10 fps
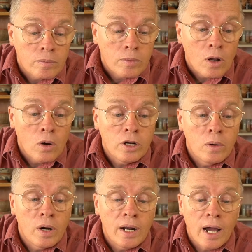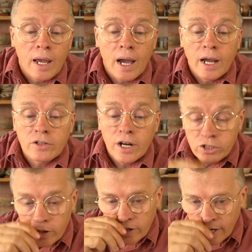oh, you know what? I, I tried to
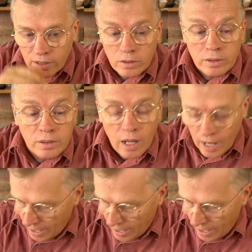show you that. I, I